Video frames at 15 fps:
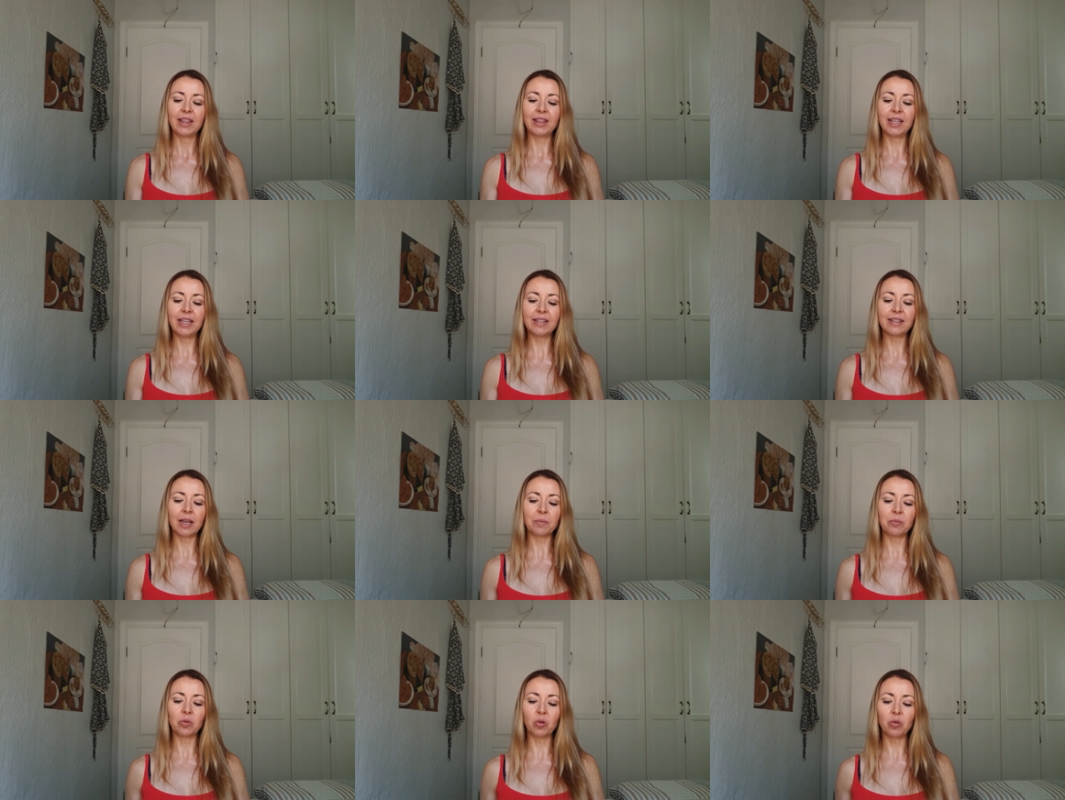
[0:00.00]
these
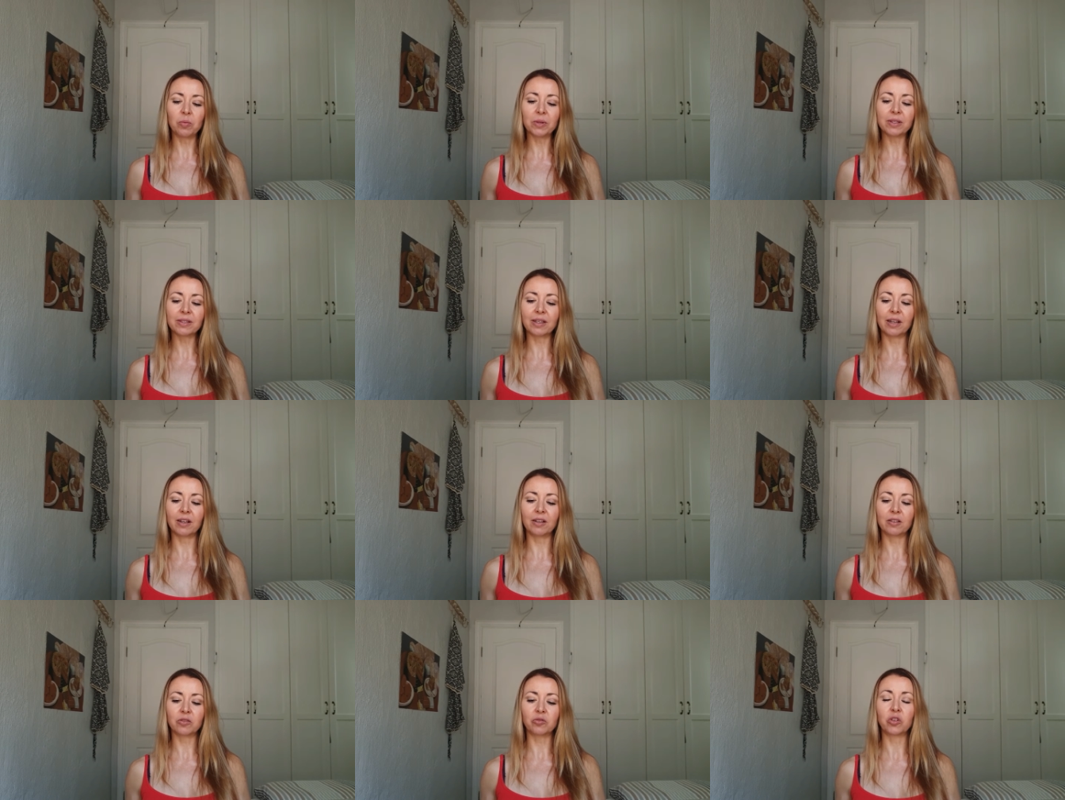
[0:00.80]
abnormal
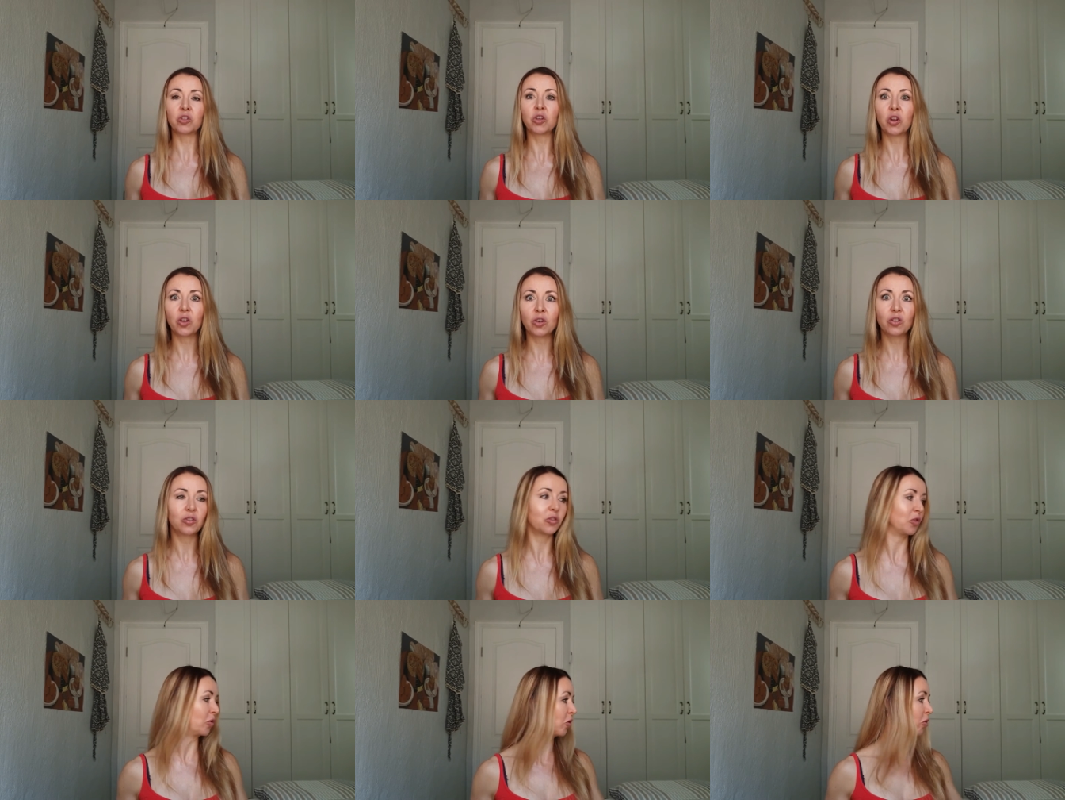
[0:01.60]
cells returned
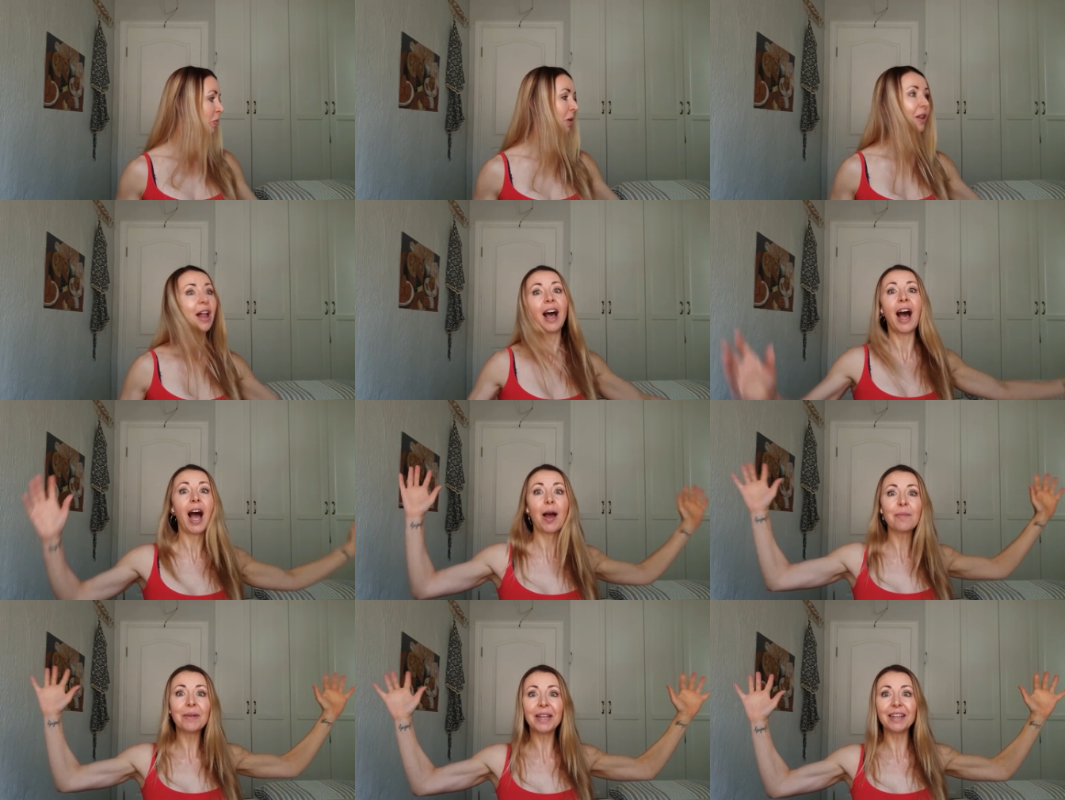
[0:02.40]
to normal.
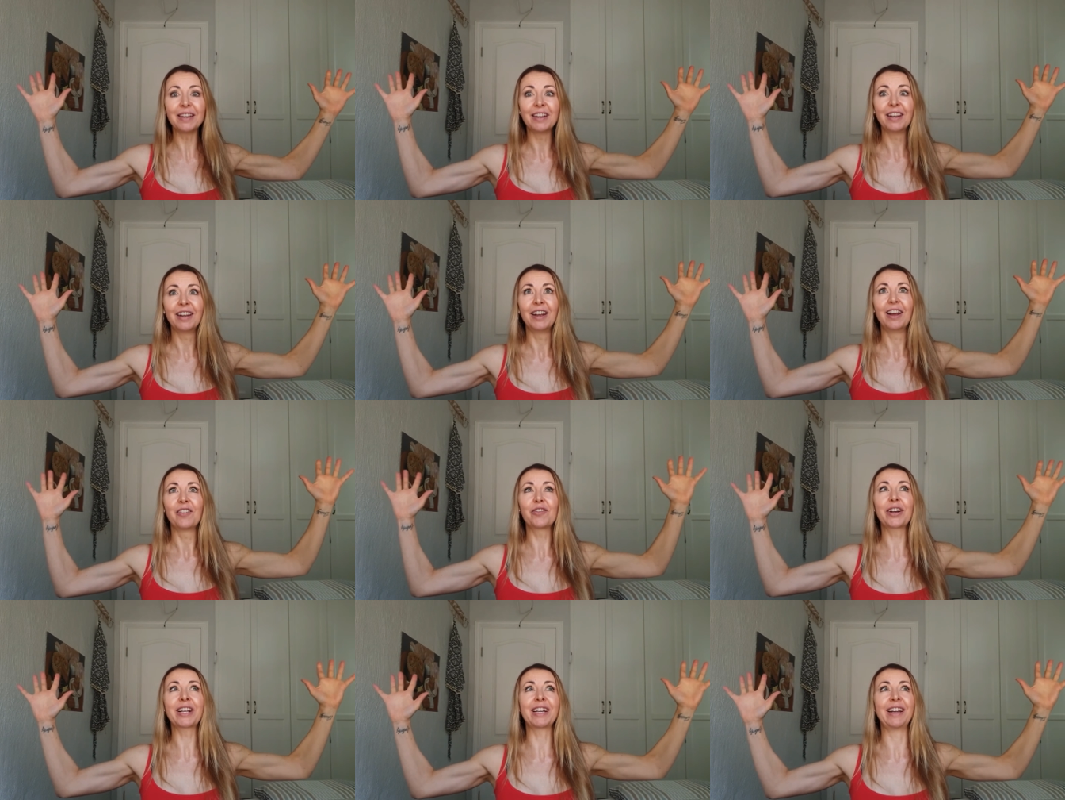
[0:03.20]
I mean,
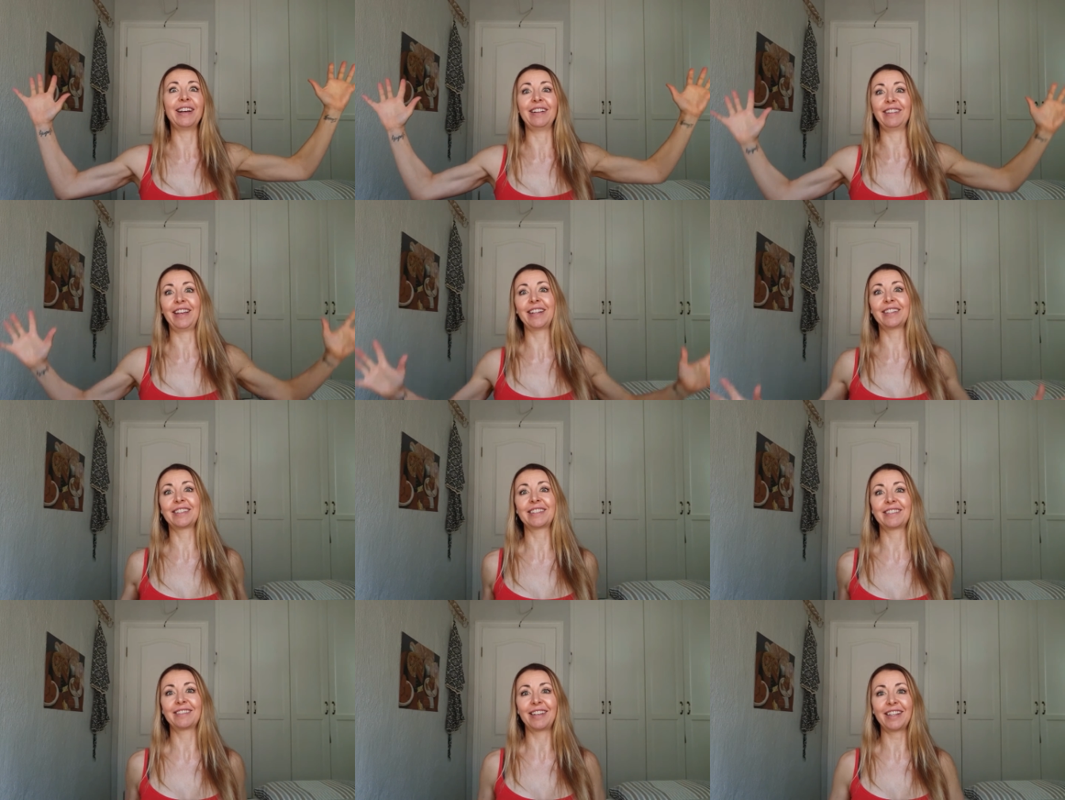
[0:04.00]
freaking hell,
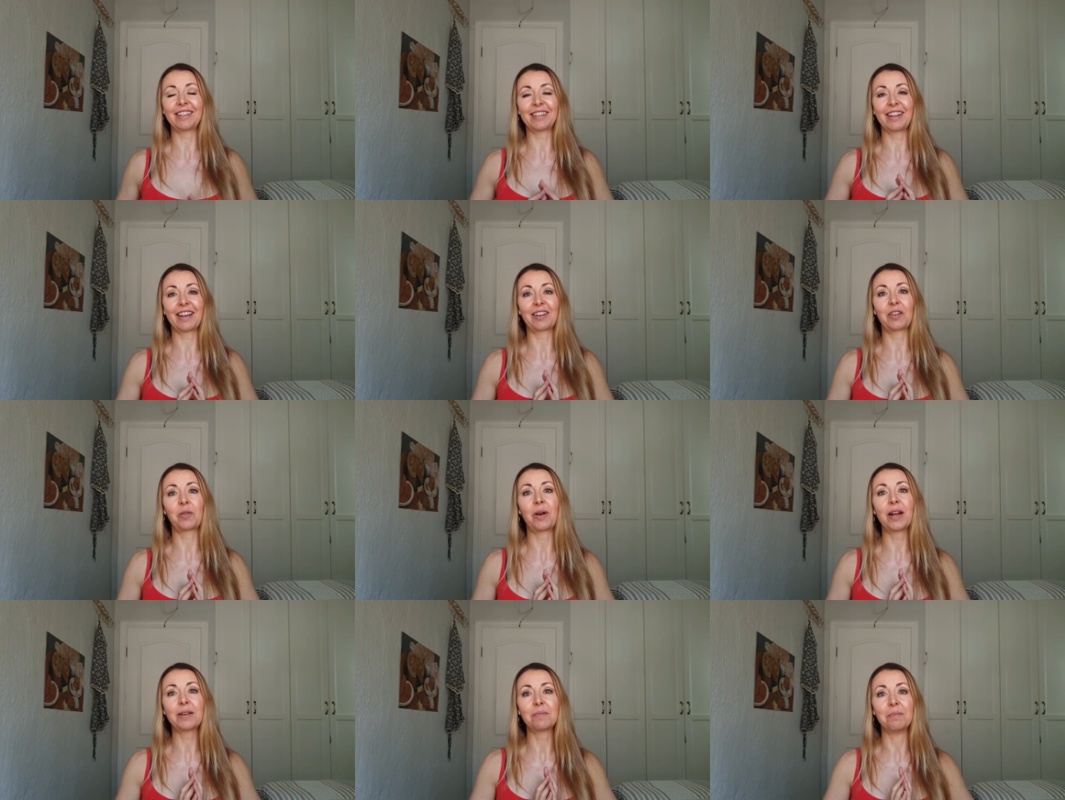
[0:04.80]
that's, that's like
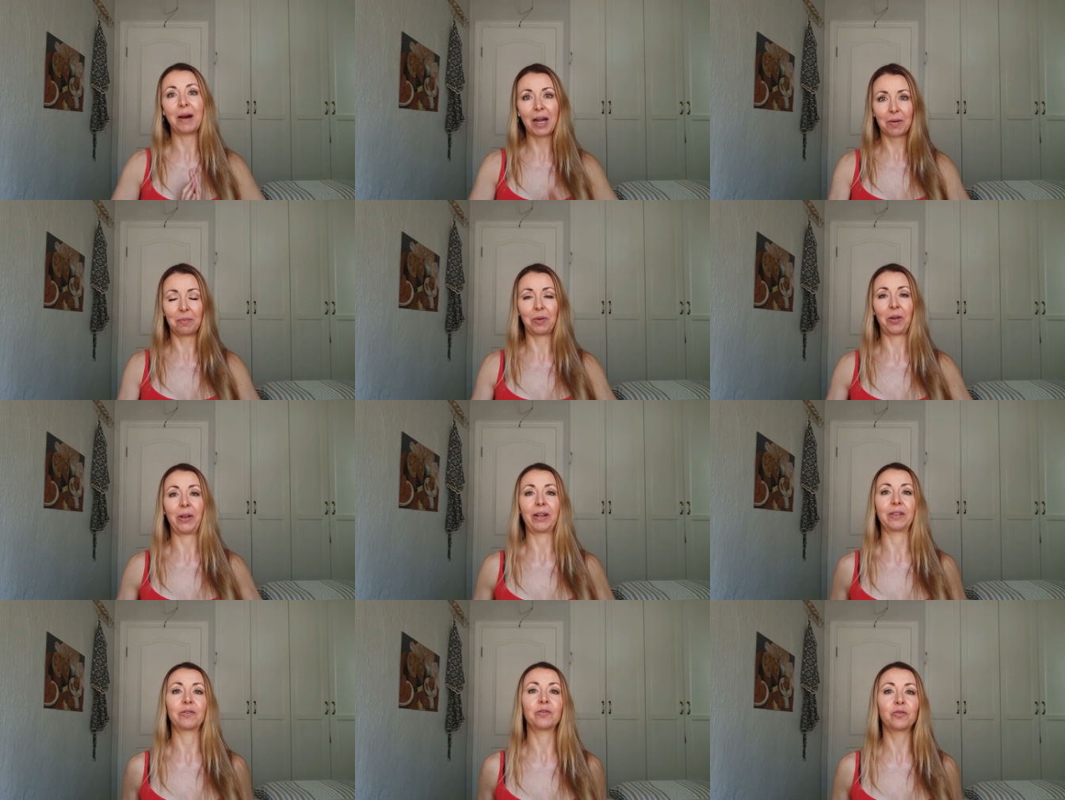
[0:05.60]
quite mind
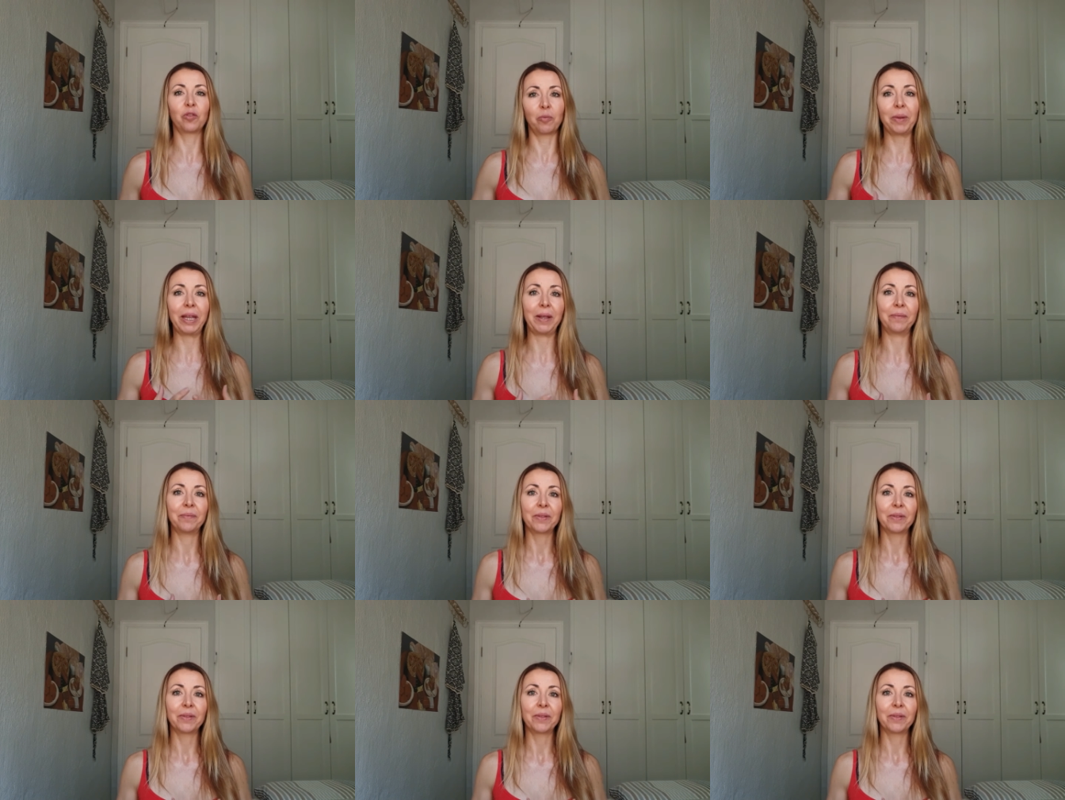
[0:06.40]
blowing for me.